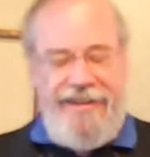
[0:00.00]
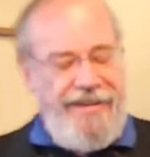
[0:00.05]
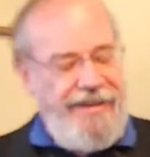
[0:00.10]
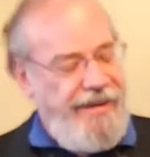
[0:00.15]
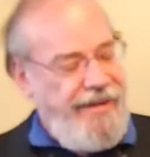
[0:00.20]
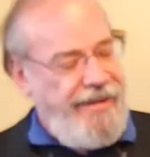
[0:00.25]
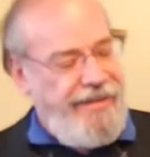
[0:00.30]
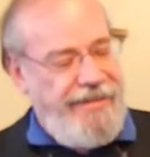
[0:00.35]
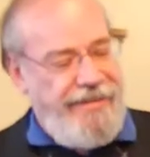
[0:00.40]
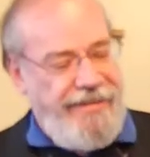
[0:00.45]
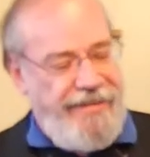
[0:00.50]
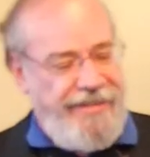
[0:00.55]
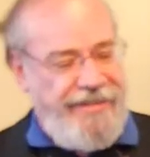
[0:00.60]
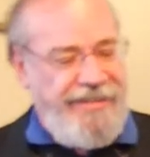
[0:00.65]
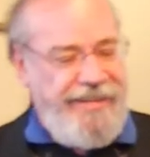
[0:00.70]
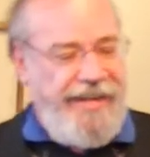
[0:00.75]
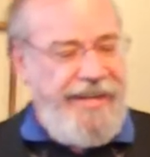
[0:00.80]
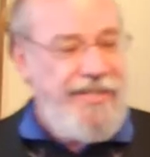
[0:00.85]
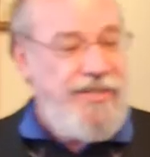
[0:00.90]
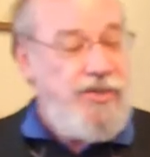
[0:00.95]

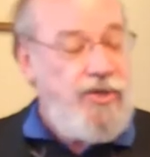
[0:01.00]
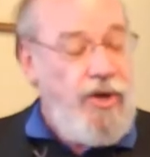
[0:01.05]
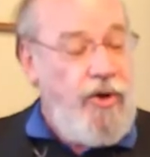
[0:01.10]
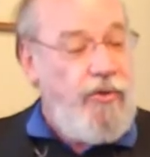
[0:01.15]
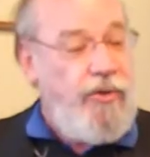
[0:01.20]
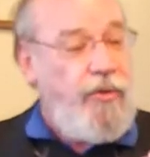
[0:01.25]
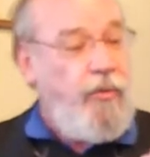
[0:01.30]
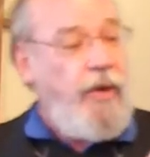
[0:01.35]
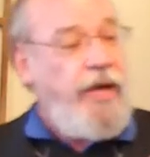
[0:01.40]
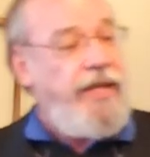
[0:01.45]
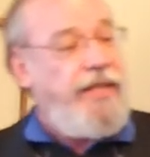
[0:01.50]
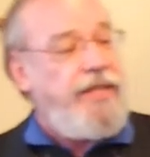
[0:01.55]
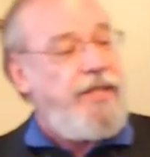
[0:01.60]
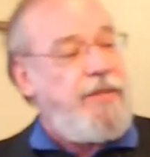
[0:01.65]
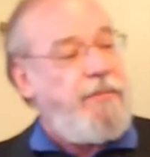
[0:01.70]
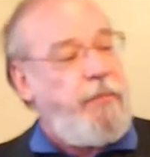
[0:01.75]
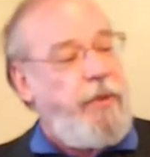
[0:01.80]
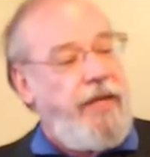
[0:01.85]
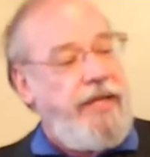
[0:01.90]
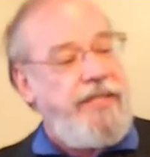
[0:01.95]
and so the way this
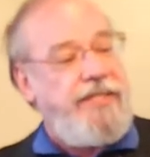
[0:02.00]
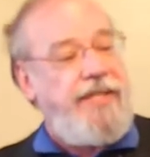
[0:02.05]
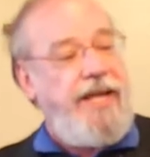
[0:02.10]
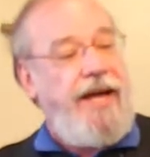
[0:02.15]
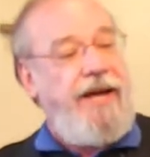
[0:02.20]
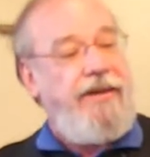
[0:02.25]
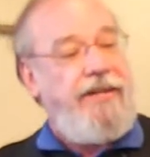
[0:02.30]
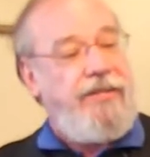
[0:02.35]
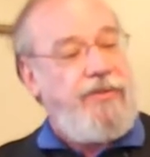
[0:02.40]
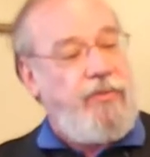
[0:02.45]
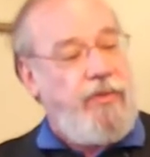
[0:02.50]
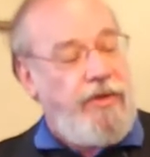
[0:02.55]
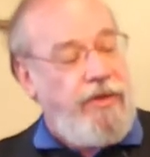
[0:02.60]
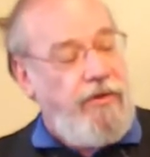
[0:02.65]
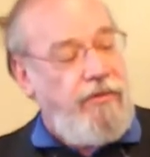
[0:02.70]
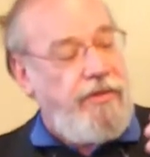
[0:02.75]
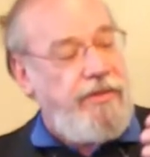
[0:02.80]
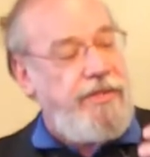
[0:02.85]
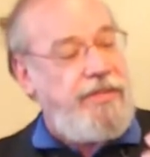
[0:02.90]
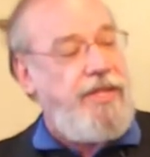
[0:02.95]
plays out is we're
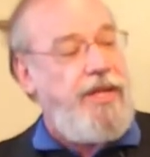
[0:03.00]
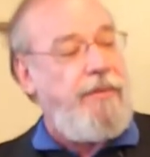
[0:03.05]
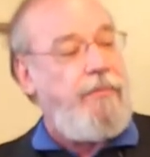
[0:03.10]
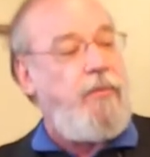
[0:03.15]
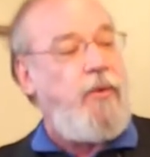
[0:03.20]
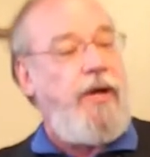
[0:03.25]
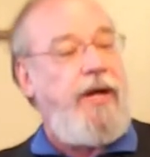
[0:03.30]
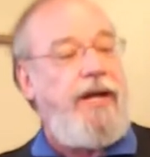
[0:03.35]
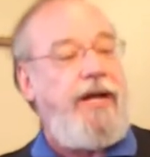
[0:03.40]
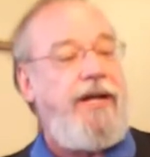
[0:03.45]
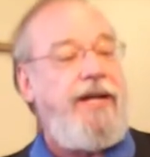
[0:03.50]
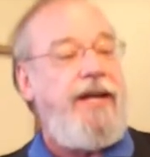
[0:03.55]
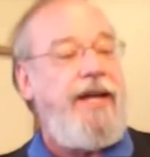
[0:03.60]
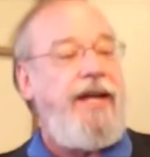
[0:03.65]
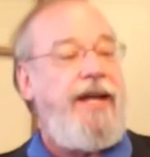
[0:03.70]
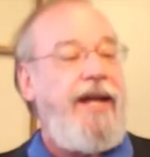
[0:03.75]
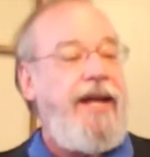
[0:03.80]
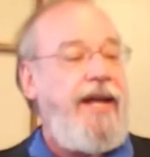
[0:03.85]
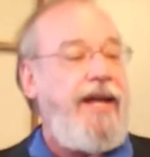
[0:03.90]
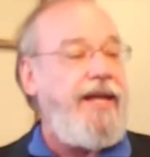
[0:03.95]
going somewhere,
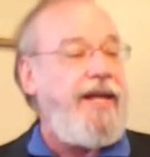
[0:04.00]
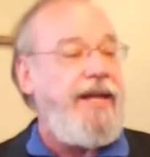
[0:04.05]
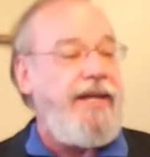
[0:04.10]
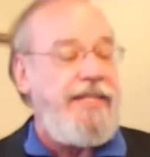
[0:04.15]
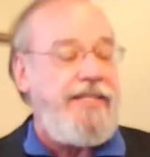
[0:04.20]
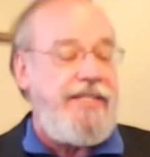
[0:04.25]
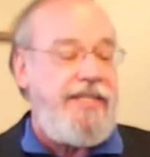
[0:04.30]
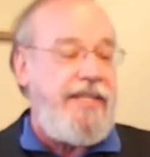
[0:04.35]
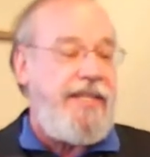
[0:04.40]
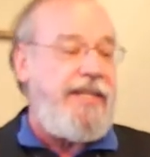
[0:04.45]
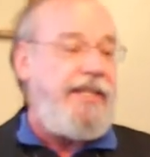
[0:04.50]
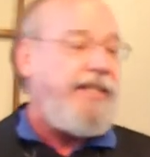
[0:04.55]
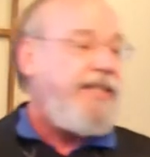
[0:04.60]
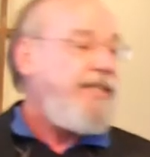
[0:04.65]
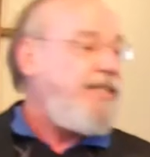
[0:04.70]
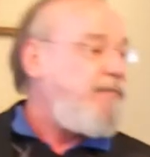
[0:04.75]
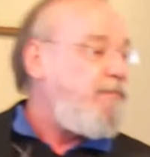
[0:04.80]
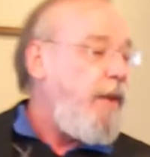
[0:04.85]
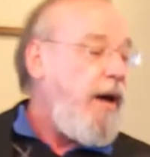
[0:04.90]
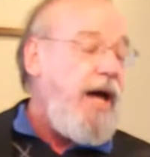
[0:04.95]
and I see
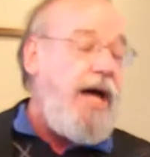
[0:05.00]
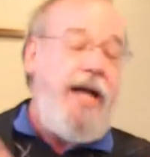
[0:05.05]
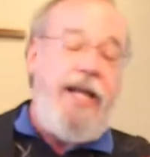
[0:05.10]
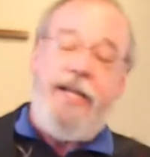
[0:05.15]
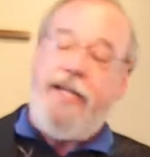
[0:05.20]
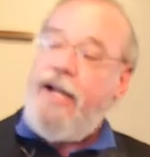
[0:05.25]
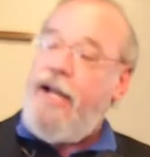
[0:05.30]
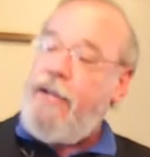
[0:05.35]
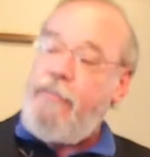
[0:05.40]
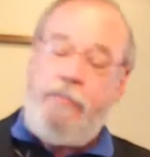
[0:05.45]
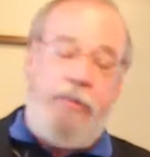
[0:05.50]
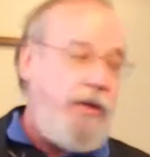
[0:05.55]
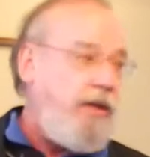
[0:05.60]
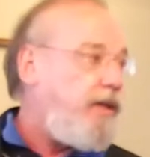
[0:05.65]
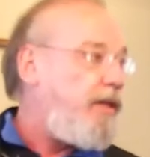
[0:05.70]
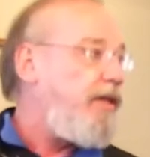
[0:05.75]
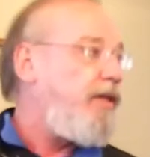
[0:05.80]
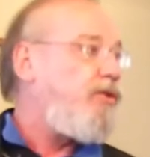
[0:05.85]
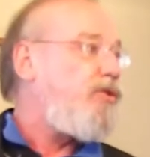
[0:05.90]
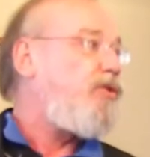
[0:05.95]
a spot, and I
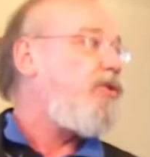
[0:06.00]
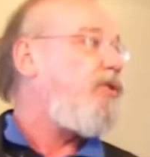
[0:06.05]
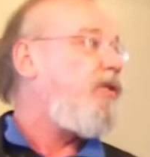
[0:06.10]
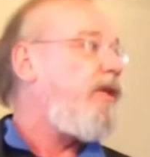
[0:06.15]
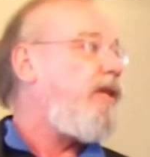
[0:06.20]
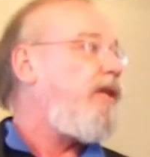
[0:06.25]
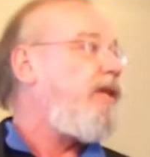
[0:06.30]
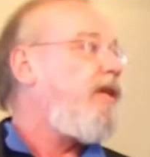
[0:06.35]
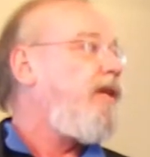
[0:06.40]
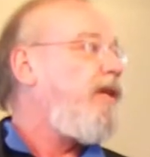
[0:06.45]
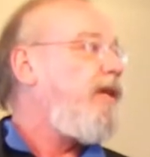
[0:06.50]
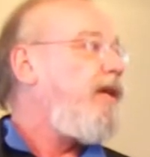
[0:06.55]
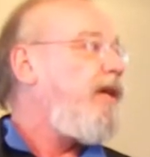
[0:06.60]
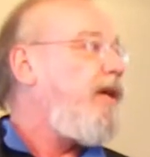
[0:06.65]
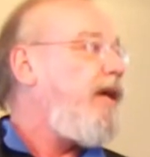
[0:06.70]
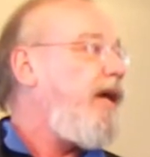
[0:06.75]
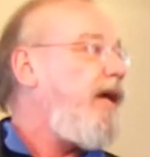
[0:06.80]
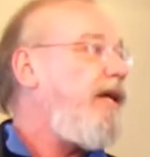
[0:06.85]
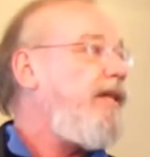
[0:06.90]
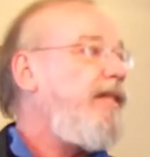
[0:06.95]
pull into it,
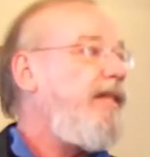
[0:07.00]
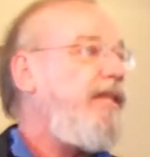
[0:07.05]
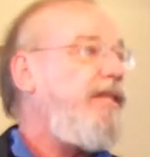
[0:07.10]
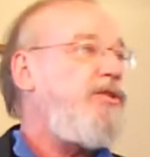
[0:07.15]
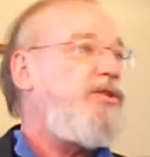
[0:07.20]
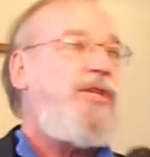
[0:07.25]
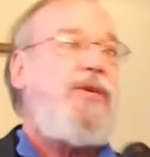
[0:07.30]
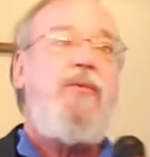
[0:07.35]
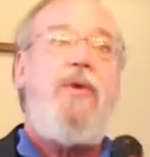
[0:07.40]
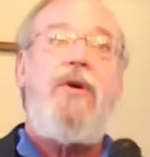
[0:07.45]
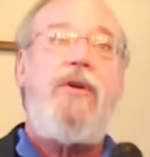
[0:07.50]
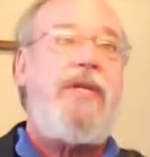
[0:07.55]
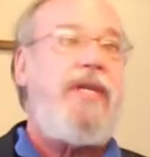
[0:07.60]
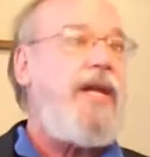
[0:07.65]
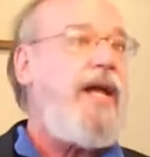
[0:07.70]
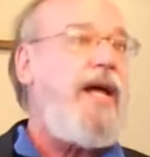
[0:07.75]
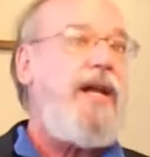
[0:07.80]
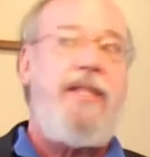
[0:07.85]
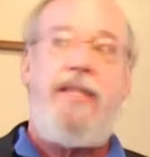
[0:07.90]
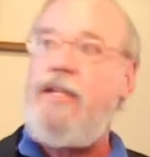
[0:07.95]
and then she won't get
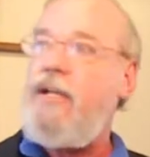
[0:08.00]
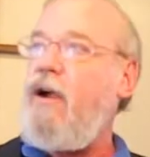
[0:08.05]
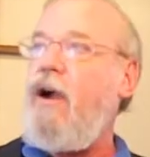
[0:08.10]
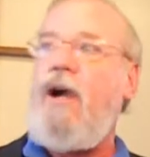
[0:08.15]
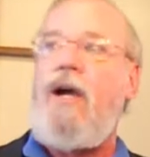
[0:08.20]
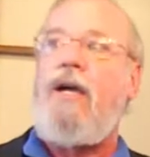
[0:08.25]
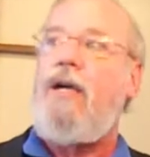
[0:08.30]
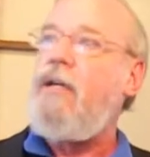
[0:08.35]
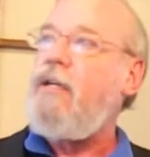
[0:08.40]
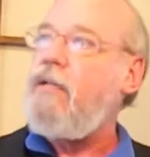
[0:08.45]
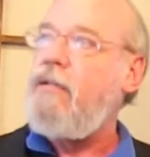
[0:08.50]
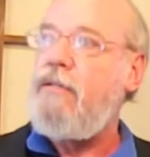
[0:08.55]
out of the car.